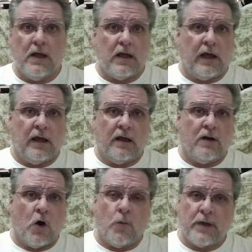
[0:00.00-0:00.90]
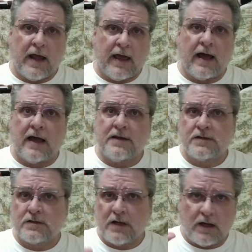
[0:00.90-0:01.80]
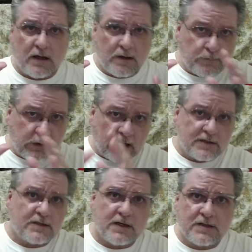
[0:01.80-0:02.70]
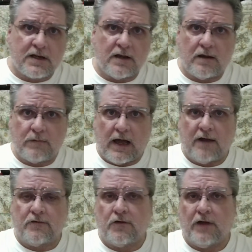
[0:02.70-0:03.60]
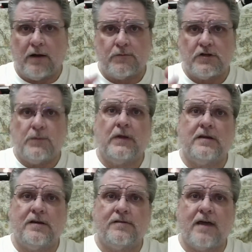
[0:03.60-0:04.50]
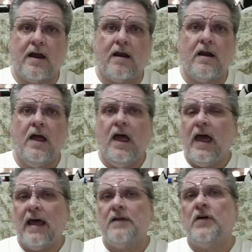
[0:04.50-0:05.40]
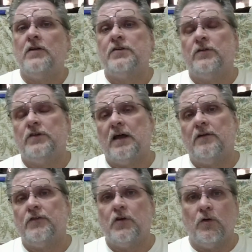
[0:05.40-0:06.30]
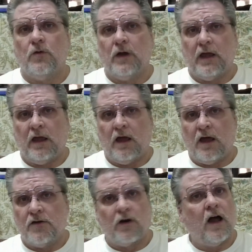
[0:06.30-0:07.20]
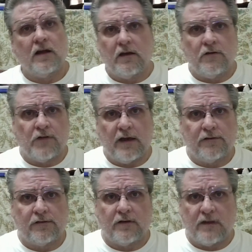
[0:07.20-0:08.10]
in OpenAI's Plus system. I've developed GPTs there, and I've also done a few under Hugging Face in